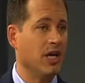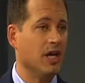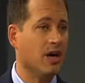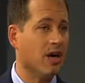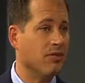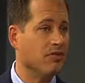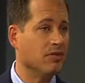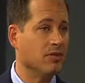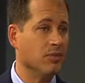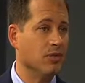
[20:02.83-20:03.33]

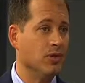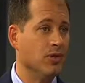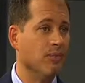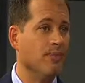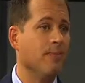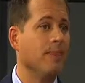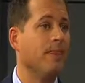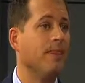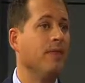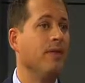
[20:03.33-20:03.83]
comfortable
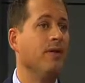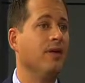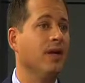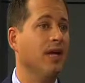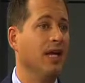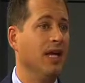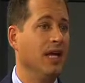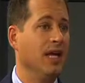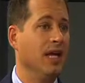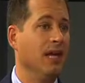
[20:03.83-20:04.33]

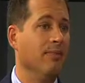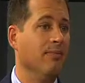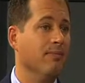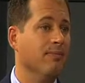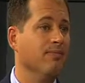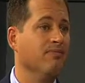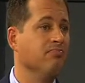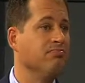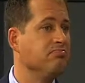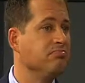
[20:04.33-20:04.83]
eating
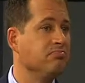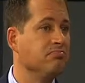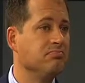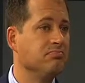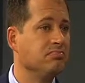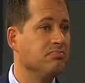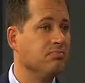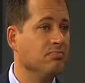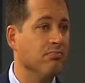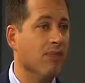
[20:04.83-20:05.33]

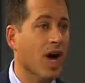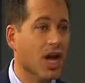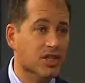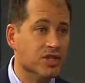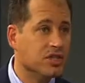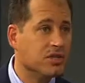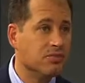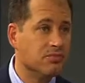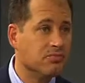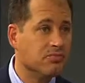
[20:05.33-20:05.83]

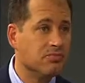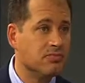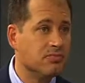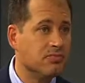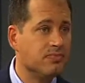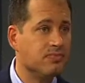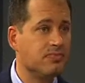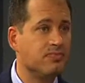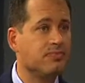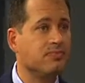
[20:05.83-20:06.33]
mush.
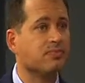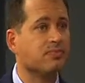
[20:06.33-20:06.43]
Okay, so